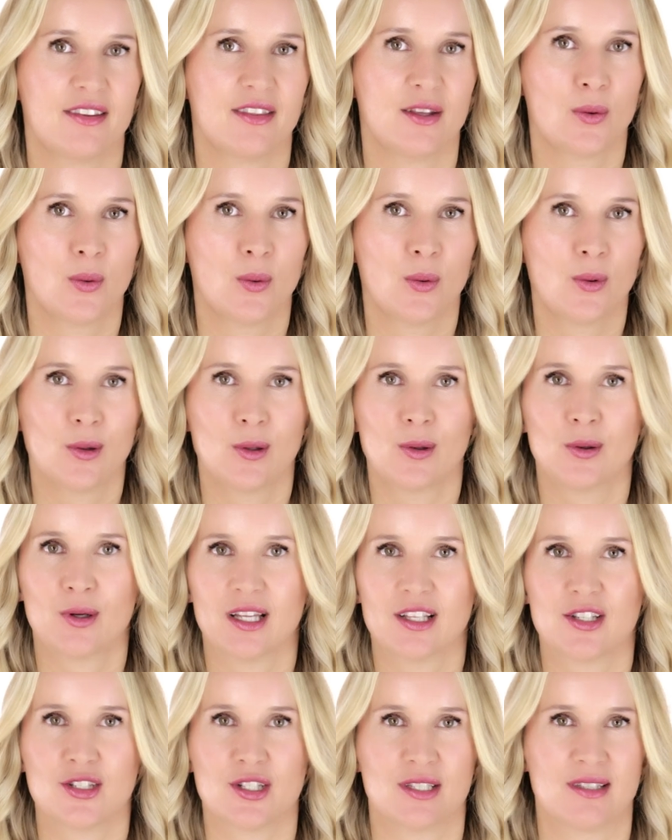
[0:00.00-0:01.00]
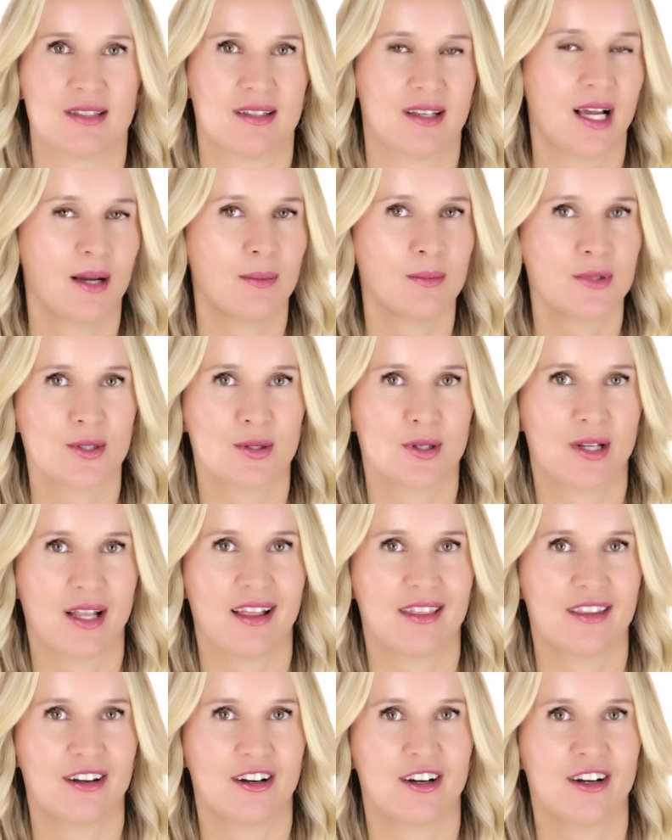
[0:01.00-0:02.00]
The whole look, it just comes
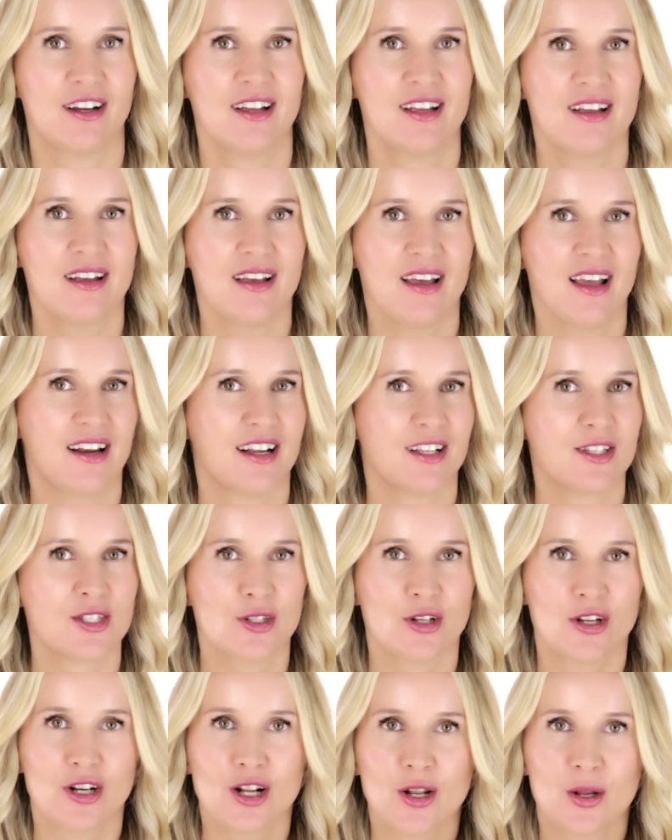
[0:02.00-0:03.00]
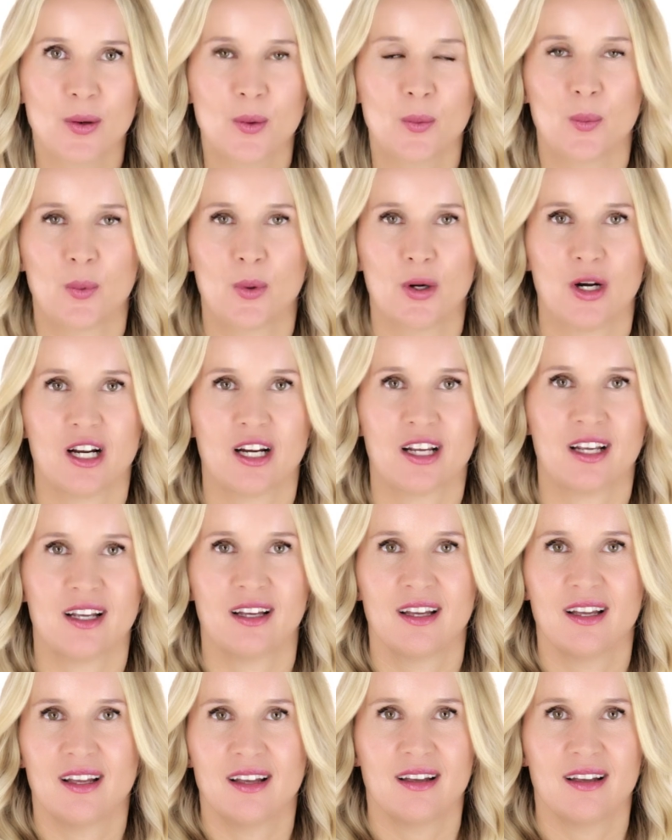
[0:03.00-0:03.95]
together and it's not a lot of work.